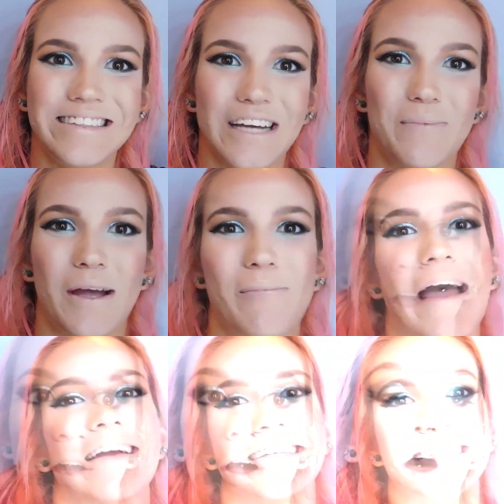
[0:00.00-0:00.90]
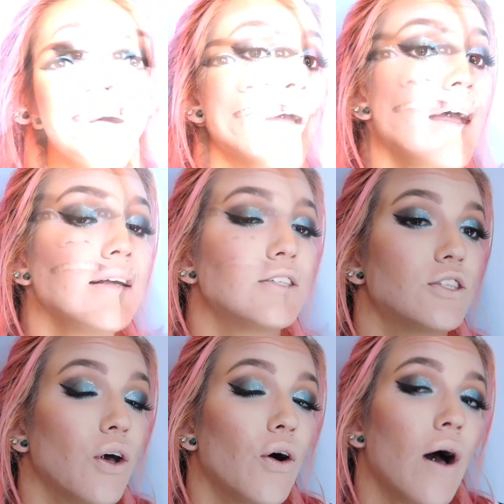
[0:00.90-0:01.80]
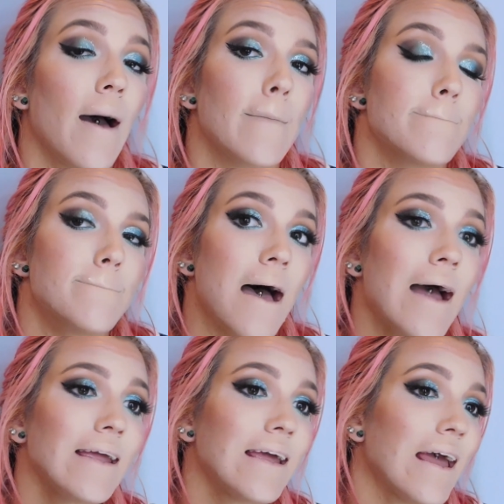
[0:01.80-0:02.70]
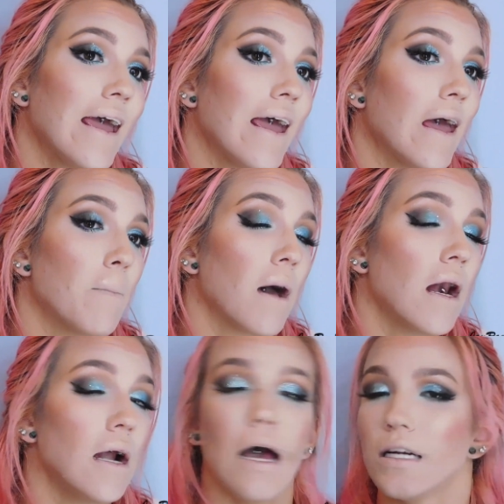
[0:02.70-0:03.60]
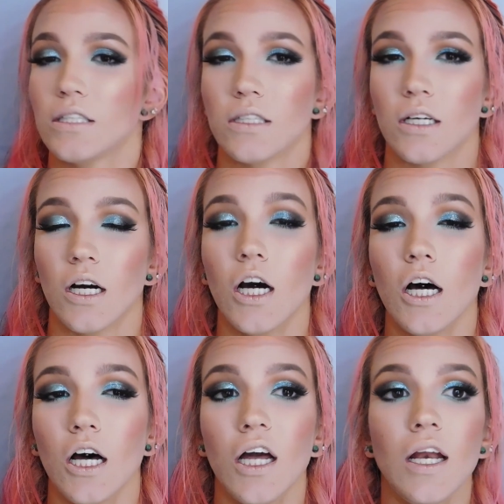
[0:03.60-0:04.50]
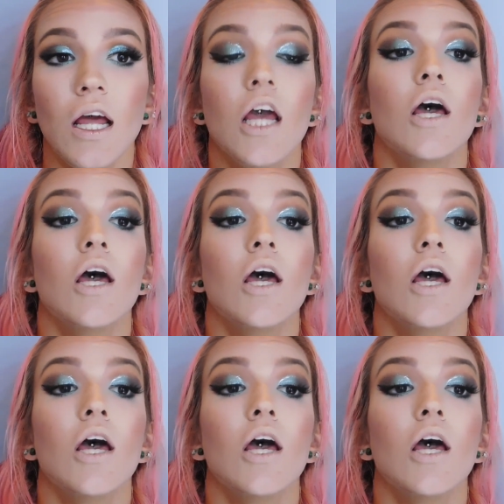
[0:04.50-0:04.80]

So I'll be right back. Okay, so I'm back and my lashes are on,